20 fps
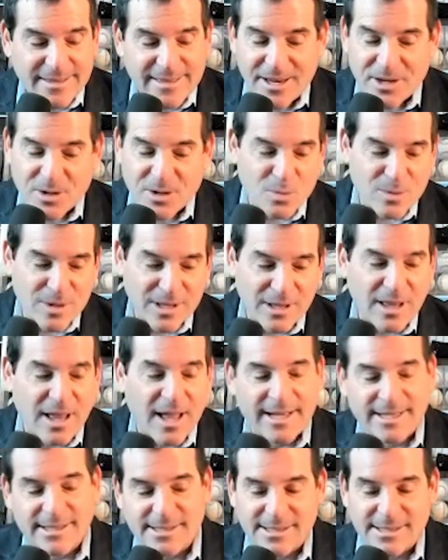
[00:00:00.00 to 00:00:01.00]
then you
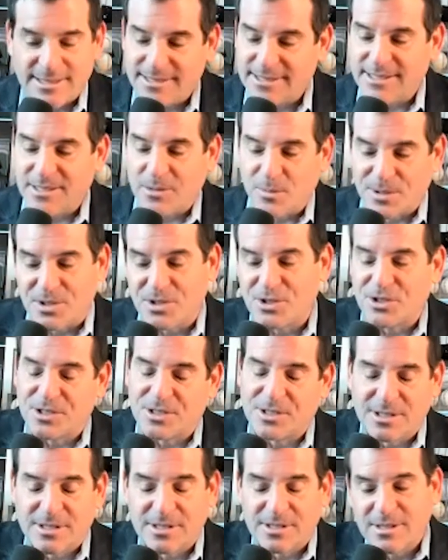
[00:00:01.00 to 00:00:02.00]
realize it was
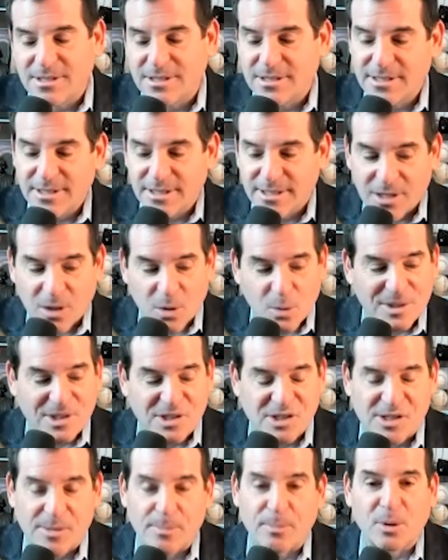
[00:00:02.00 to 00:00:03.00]
just a
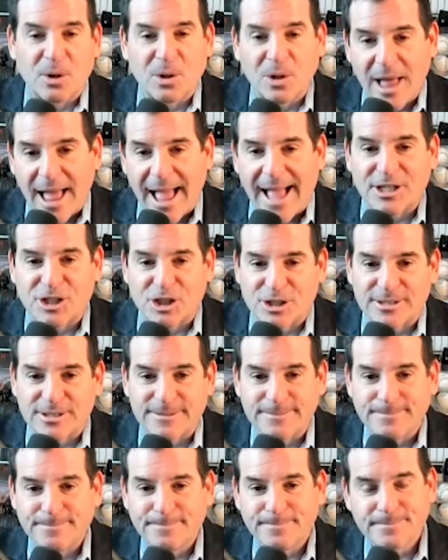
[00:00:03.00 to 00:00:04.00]
reciprocal action.
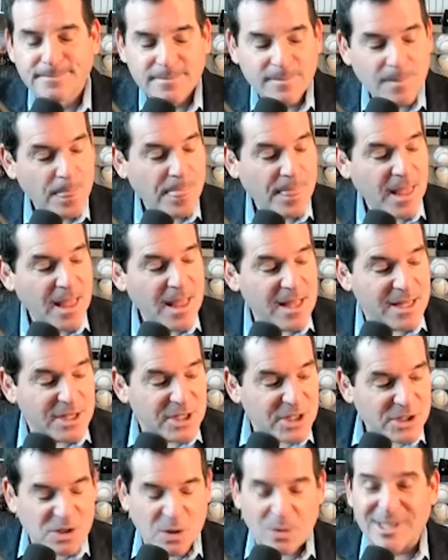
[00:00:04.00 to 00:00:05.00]

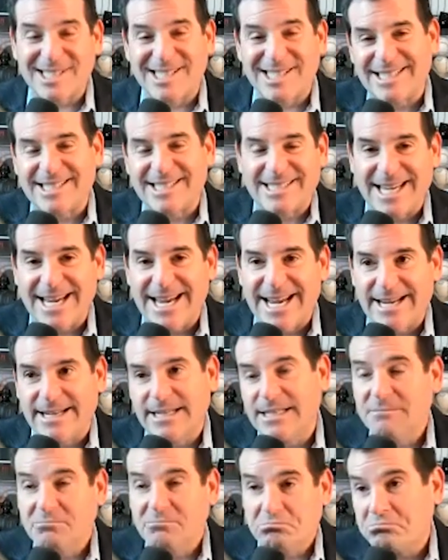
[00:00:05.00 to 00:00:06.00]
So at
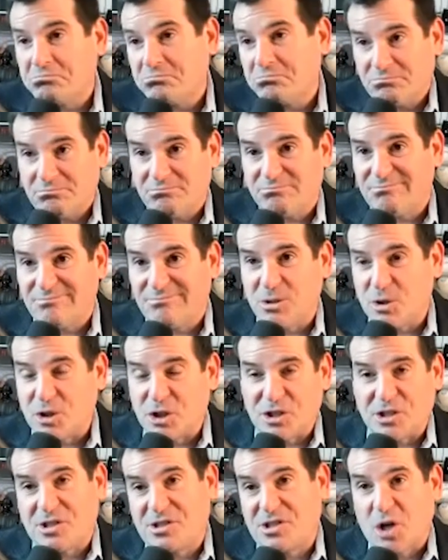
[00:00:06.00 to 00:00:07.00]
16, you
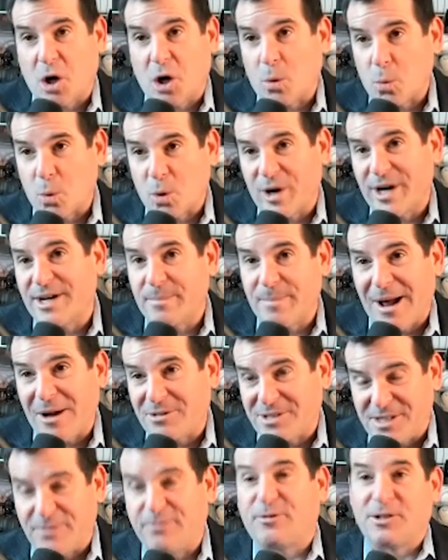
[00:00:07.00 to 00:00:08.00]
just start worrying about
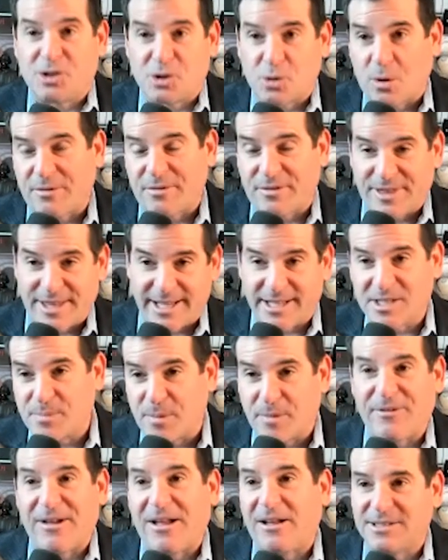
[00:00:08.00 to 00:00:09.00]
different sort of things.
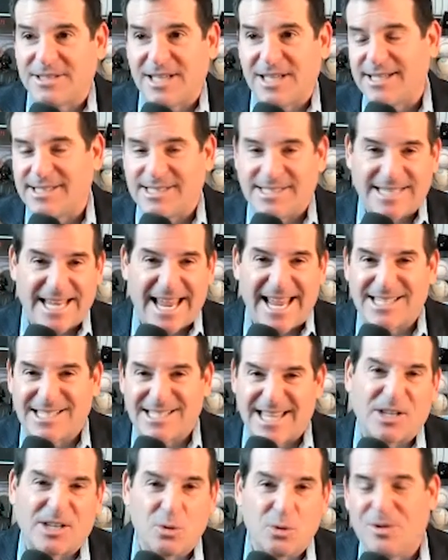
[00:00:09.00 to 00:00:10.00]
But Valentine's Day, it's
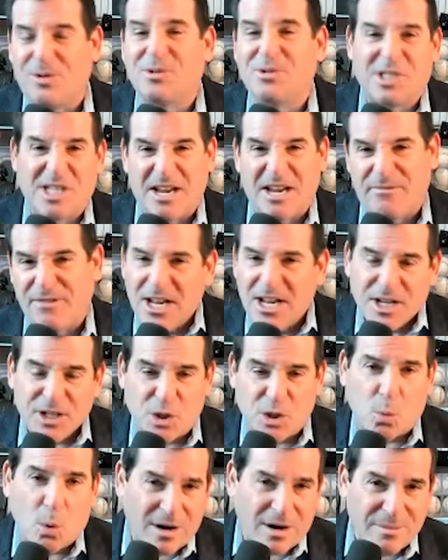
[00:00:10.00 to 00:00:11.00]
like New Year's Eve. Do you
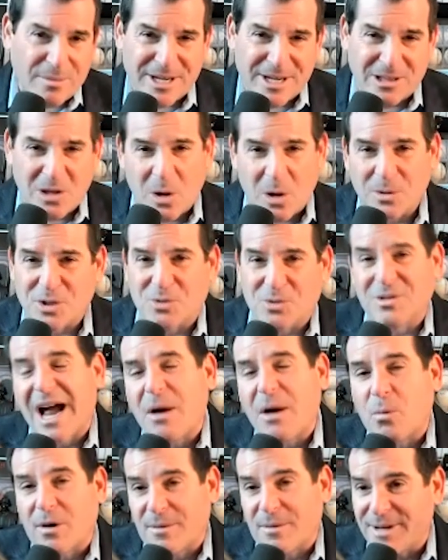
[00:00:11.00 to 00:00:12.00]
want to be alone? Do you
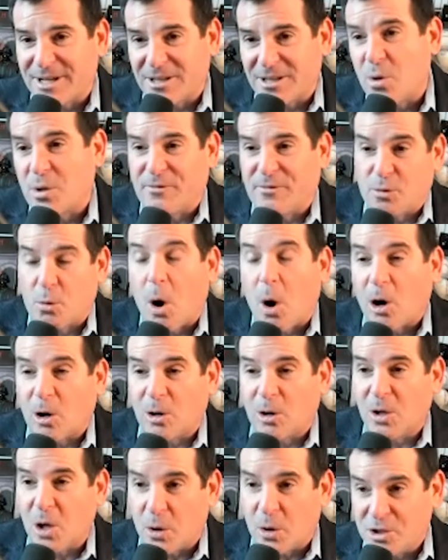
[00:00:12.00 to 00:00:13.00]
not want to be alone? If you are
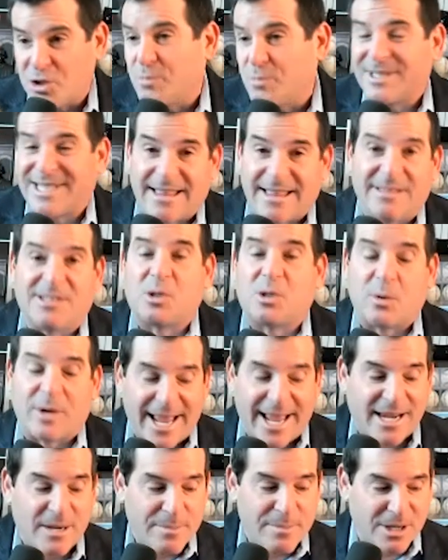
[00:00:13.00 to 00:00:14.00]
alone, do you pretend it's
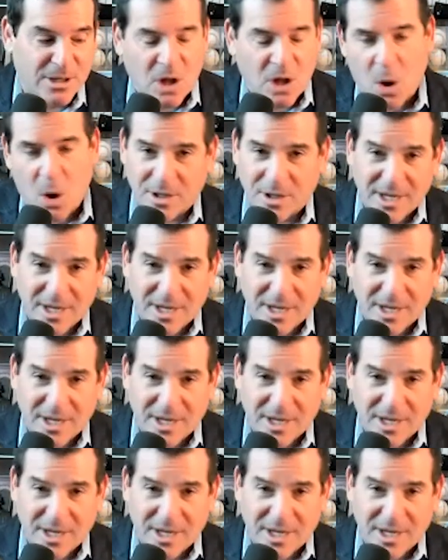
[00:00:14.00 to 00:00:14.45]
okay to be alone?